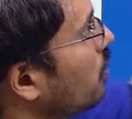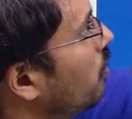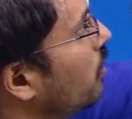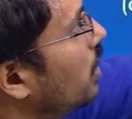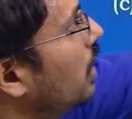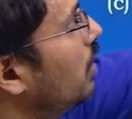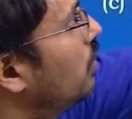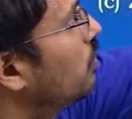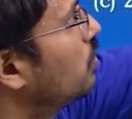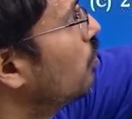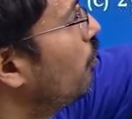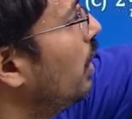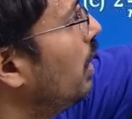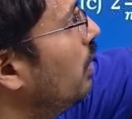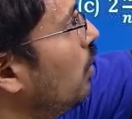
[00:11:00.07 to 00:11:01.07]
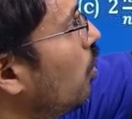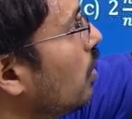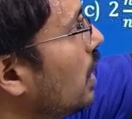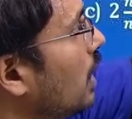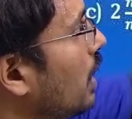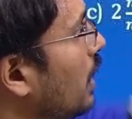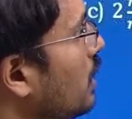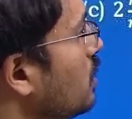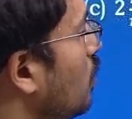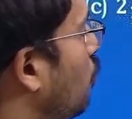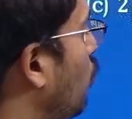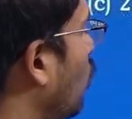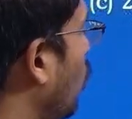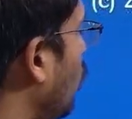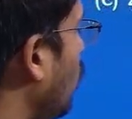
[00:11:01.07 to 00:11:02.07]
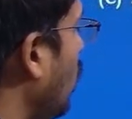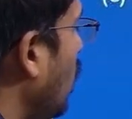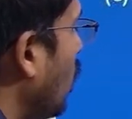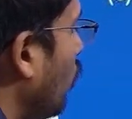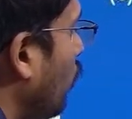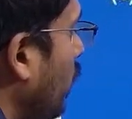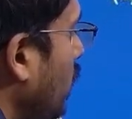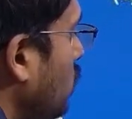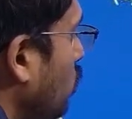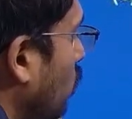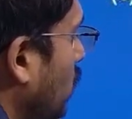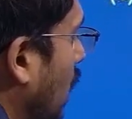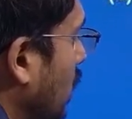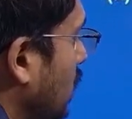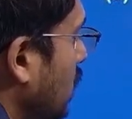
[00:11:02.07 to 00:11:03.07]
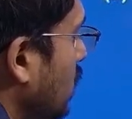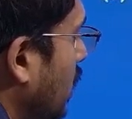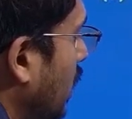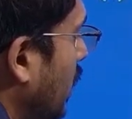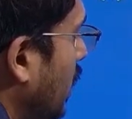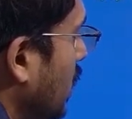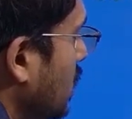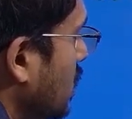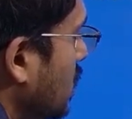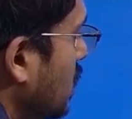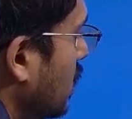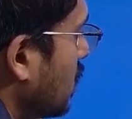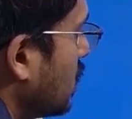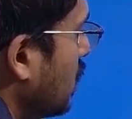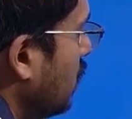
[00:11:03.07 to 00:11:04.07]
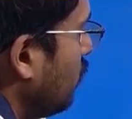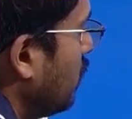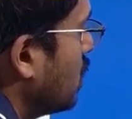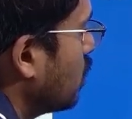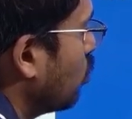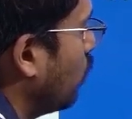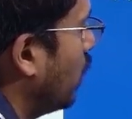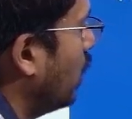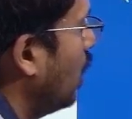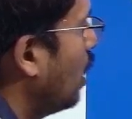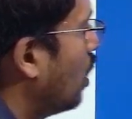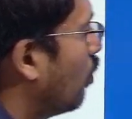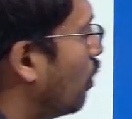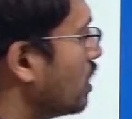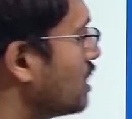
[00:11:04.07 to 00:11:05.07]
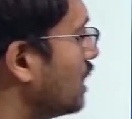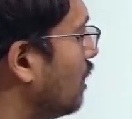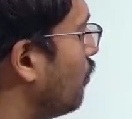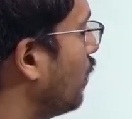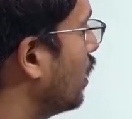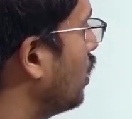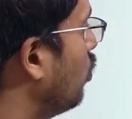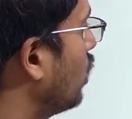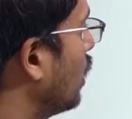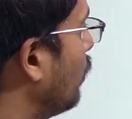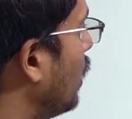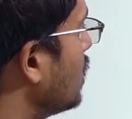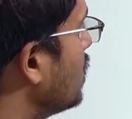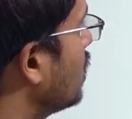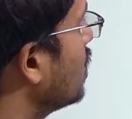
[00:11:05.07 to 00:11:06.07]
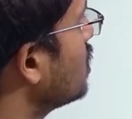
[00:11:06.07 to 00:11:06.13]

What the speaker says: Okay, so we know that it is a 4V. So I'll just write it as 16V square. What is the effective capacitance